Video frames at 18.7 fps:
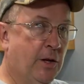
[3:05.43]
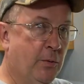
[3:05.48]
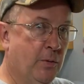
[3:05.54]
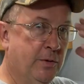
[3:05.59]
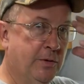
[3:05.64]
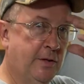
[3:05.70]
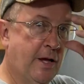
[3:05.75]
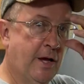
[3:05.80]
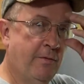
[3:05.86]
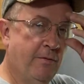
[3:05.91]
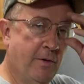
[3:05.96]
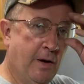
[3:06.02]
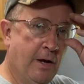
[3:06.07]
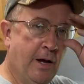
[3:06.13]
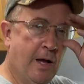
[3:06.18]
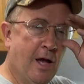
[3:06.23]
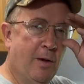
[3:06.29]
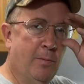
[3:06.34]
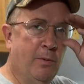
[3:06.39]
I was not
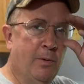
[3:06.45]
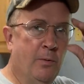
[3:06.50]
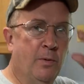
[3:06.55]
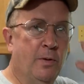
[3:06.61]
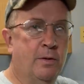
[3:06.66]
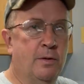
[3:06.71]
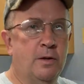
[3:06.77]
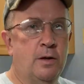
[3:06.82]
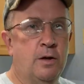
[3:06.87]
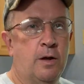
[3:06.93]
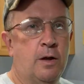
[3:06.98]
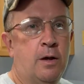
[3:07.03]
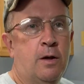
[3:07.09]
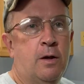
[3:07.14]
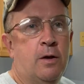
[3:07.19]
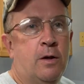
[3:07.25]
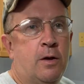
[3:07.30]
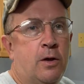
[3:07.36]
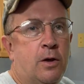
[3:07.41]
very happy with the
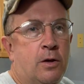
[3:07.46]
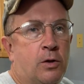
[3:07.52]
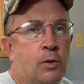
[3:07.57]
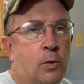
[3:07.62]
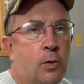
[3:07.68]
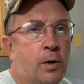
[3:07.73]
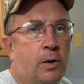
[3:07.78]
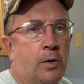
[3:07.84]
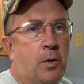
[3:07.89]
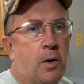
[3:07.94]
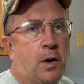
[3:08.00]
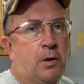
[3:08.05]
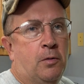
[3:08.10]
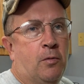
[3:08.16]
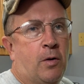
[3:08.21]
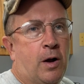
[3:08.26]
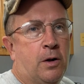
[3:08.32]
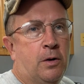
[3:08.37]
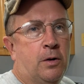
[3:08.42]
200 grain
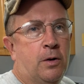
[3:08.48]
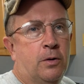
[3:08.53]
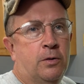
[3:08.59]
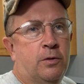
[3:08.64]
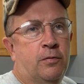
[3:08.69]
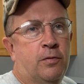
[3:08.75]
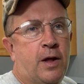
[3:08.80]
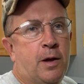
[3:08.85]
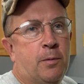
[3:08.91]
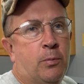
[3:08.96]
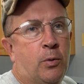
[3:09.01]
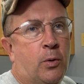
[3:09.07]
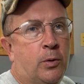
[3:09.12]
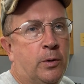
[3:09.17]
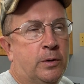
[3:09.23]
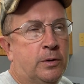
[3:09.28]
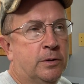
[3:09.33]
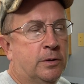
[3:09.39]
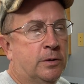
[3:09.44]
round nose flat
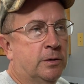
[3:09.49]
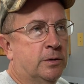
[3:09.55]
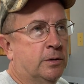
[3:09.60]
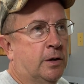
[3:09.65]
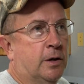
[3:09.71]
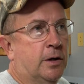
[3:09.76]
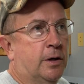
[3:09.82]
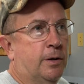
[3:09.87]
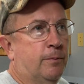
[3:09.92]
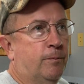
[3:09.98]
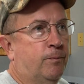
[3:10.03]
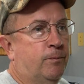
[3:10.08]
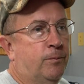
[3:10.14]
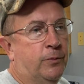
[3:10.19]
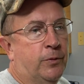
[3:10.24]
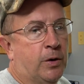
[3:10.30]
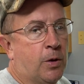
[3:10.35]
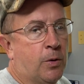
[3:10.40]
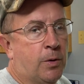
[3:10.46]
point
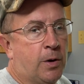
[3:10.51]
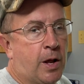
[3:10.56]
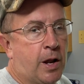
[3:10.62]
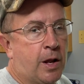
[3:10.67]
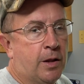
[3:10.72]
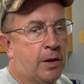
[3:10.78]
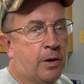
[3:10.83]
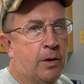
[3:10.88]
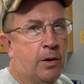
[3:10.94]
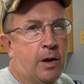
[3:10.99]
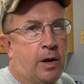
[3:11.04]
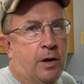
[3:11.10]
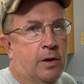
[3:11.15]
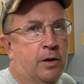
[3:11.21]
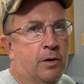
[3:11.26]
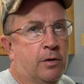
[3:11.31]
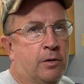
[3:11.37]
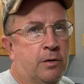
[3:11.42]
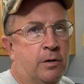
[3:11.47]
going out of
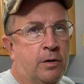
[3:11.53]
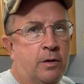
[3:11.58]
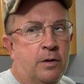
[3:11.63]
there